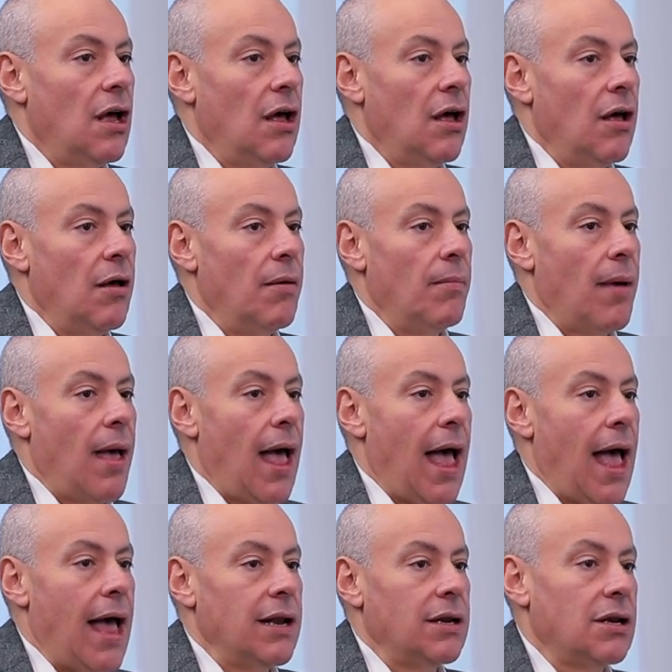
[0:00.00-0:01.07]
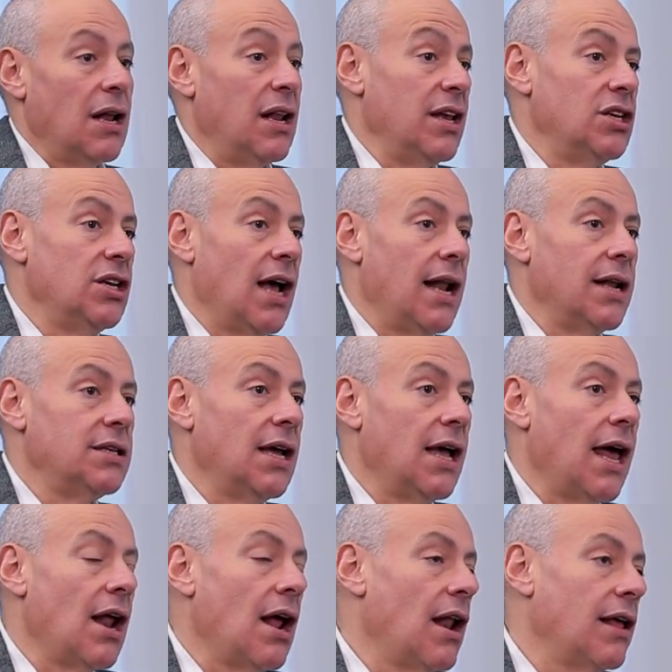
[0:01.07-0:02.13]
and collegiality.
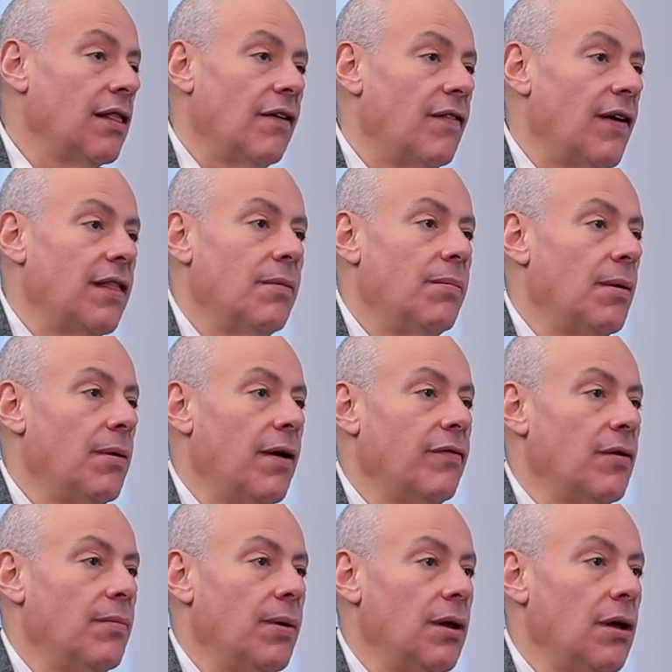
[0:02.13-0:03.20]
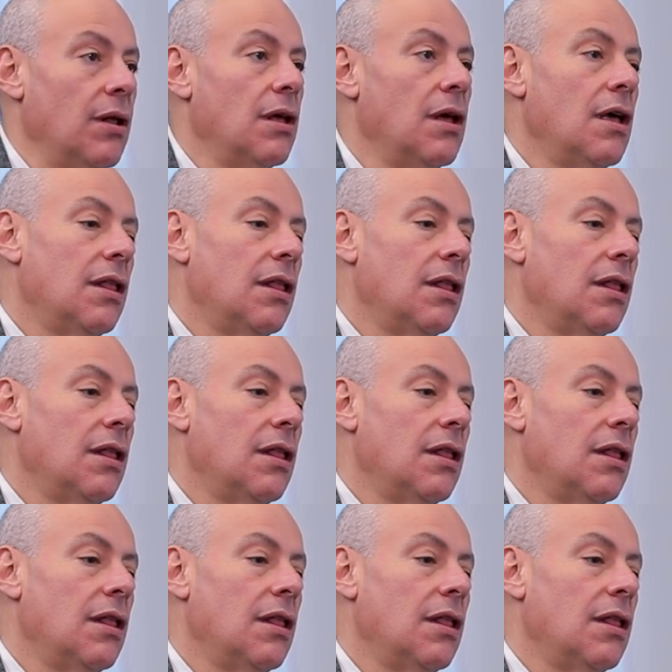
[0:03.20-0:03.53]
And I like the fact that people have an opinion.